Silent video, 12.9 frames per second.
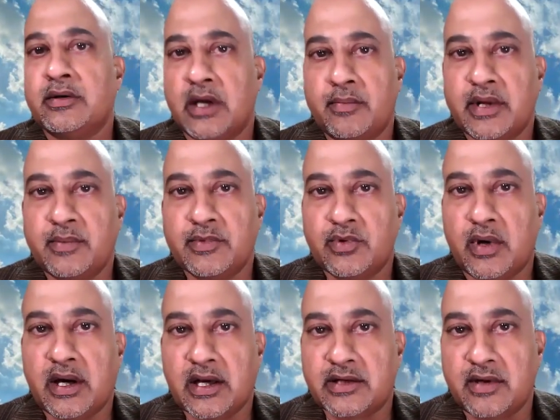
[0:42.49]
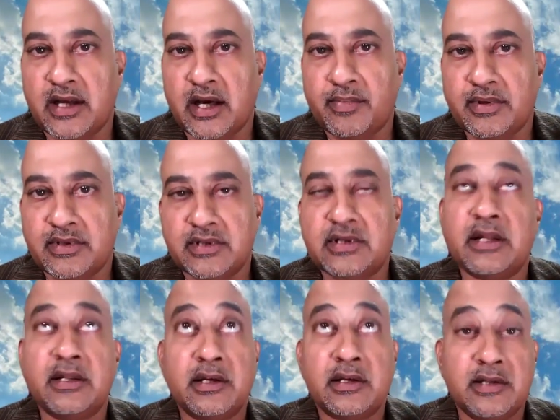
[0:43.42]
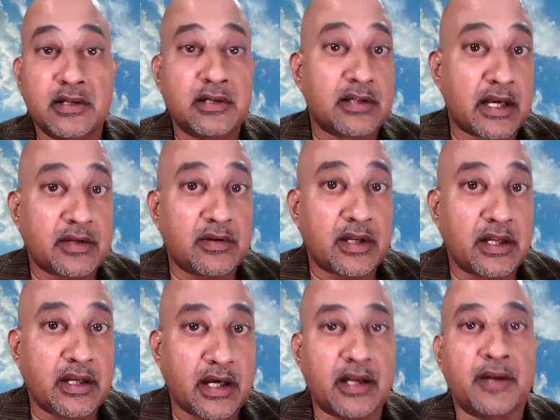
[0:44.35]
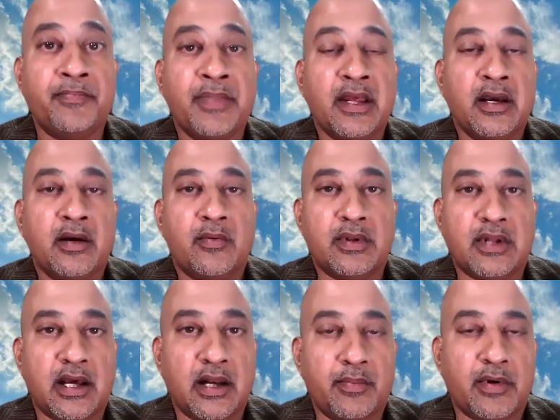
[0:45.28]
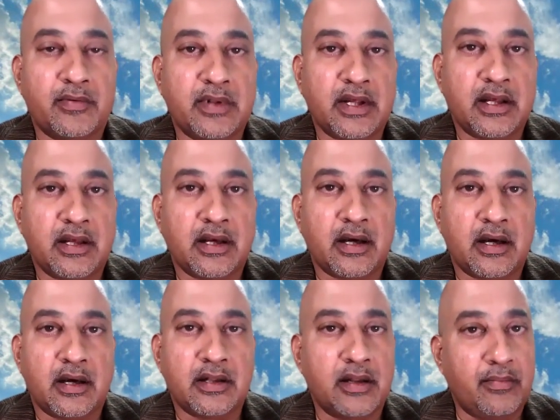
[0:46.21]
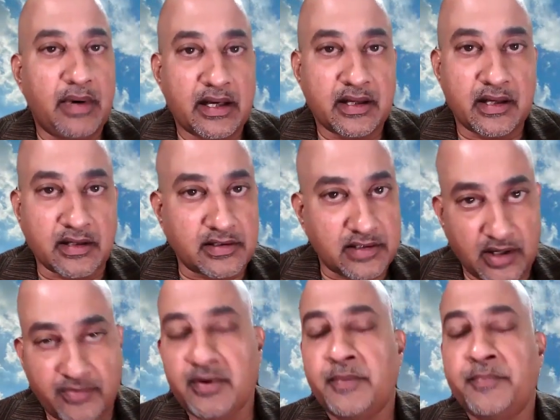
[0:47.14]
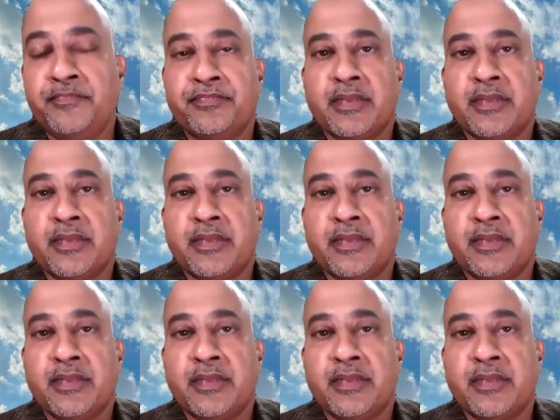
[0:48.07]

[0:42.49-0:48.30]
Now, sometimes what actually happens is, and this is actually done with the help of the banking stuff.